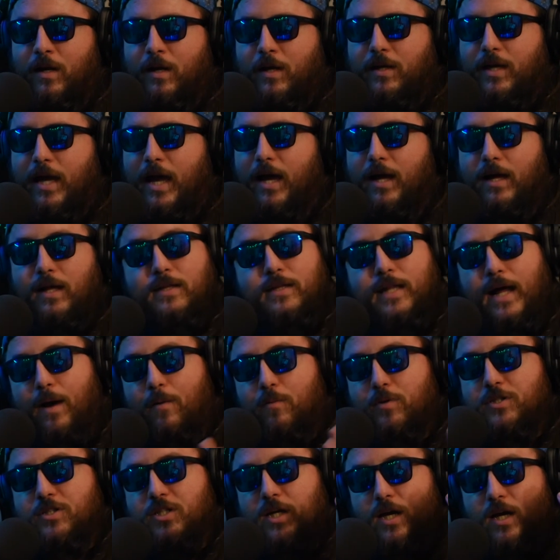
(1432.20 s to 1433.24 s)
Yeah, that
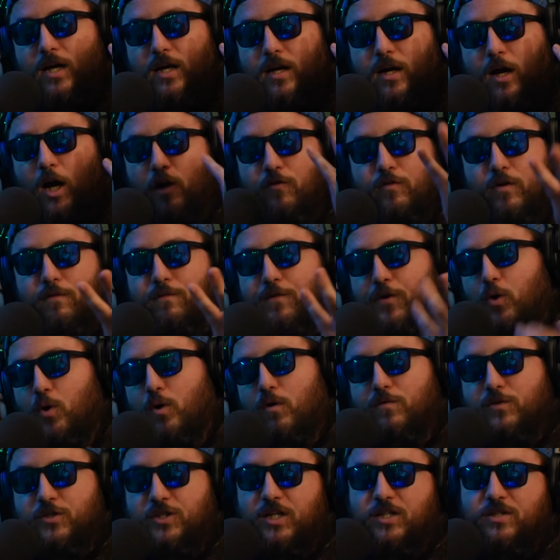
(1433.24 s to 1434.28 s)
was uh, our review
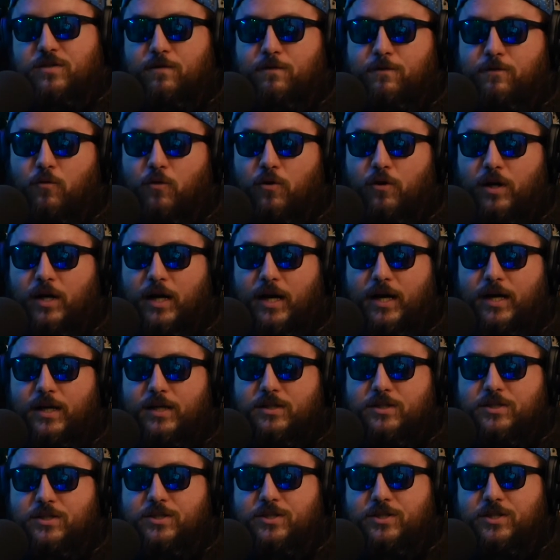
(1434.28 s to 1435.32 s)
of Season four,
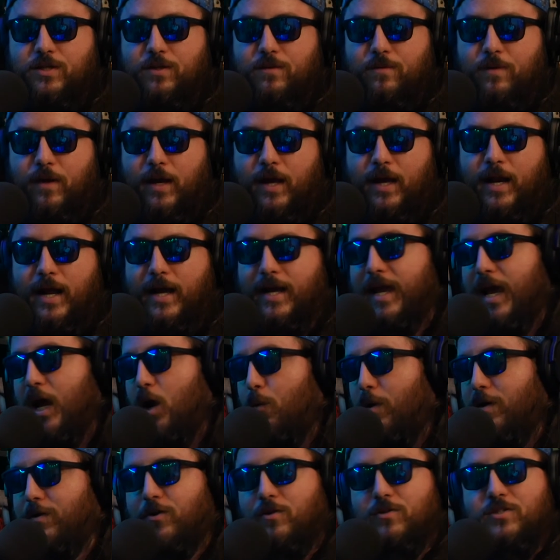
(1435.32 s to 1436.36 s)
guys. And I can't
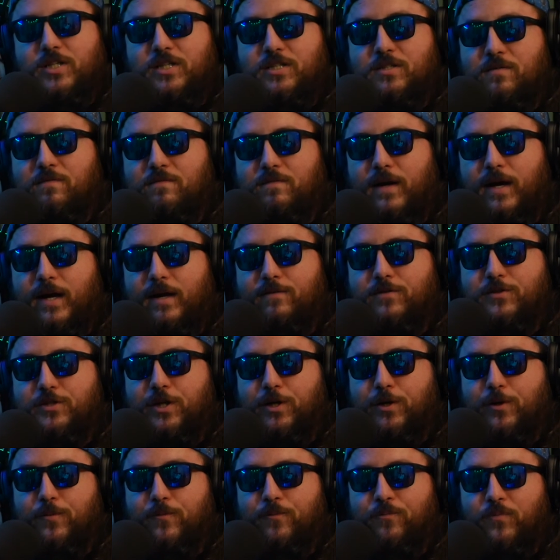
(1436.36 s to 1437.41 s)
wait till Season five,
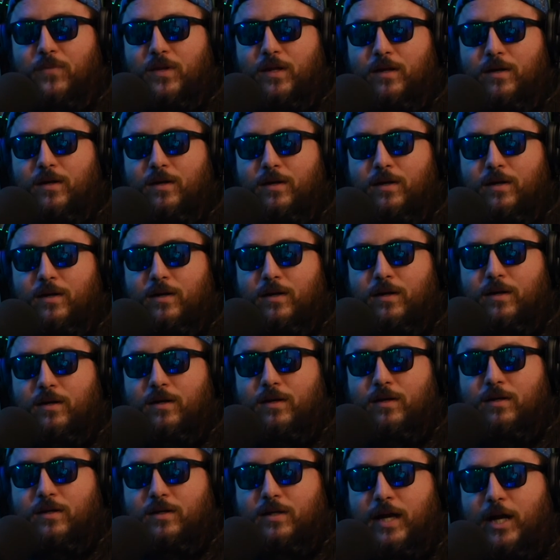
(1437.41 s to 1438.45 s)
so...
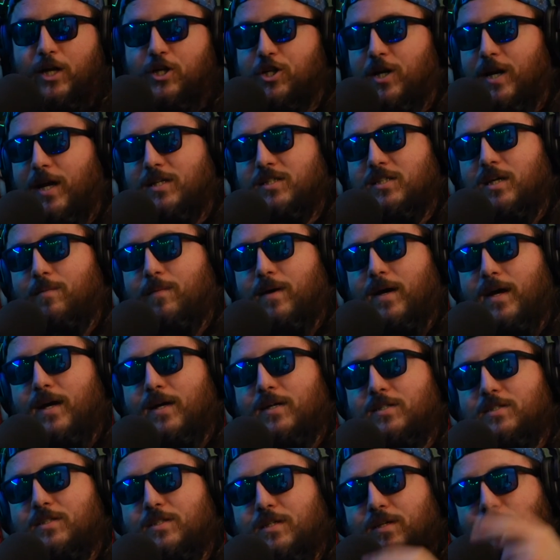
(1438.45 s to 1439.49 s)
Catch you next time, guys.